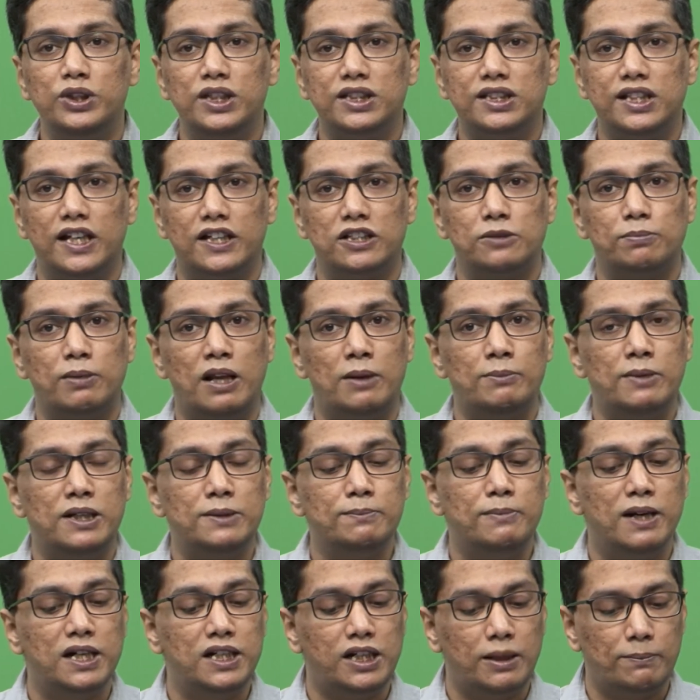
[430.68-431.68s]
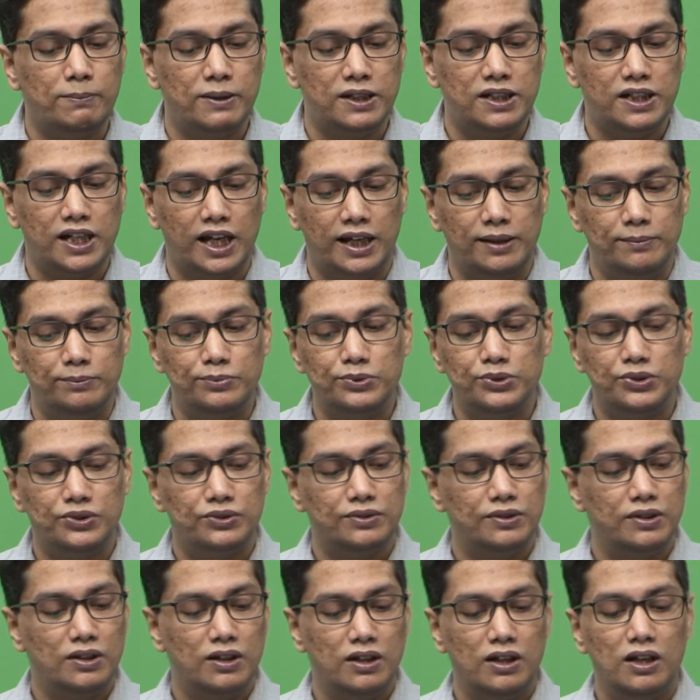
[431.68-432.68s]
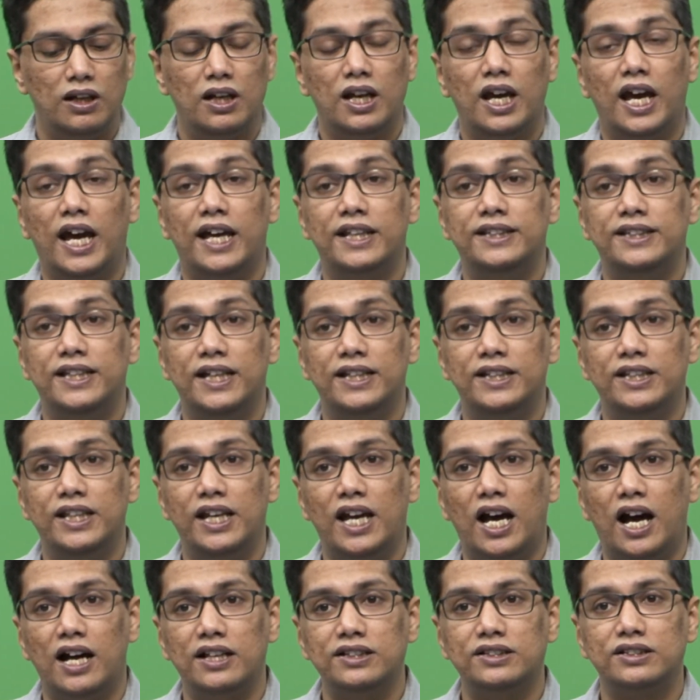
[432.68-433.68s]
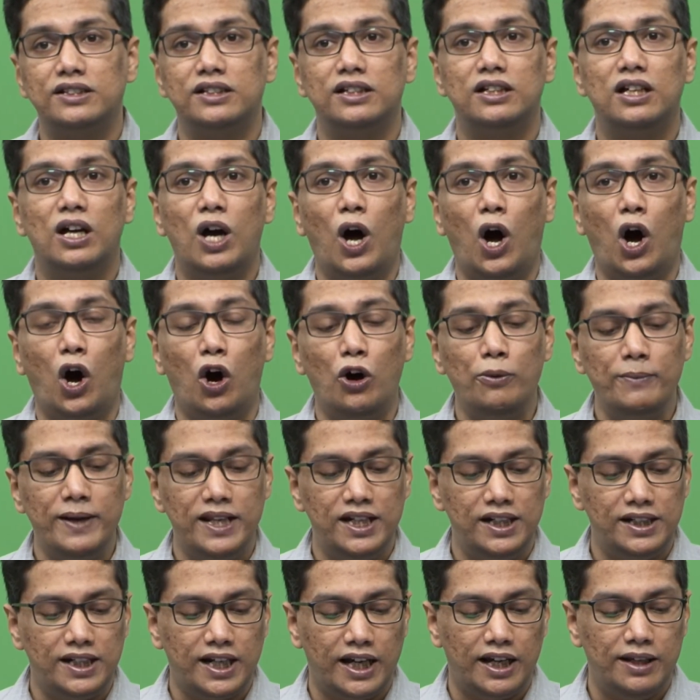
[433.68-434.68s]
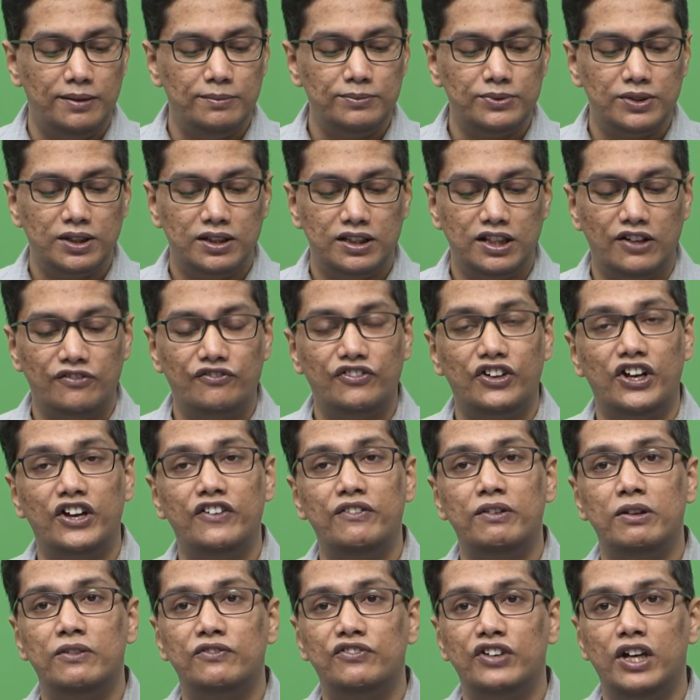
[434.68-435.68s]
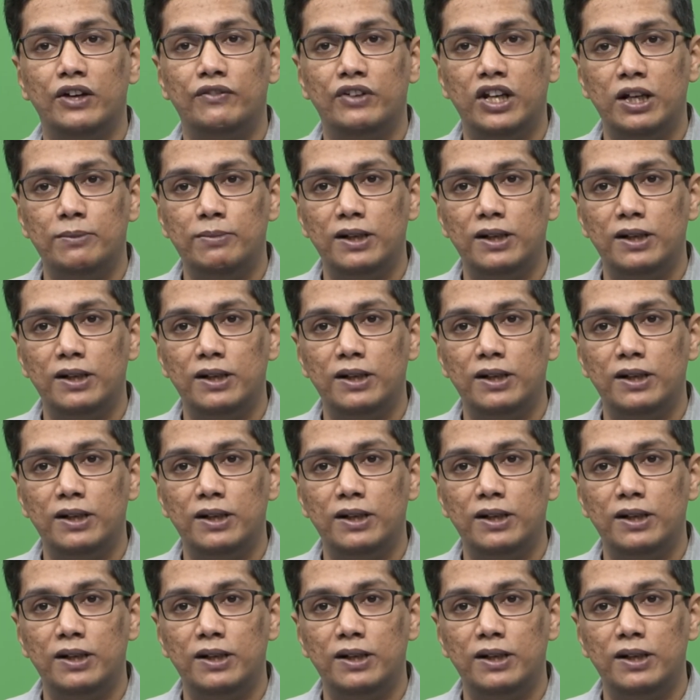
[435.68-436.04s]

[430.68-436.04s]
this experiment multiple times and then they ask how many times the favorable event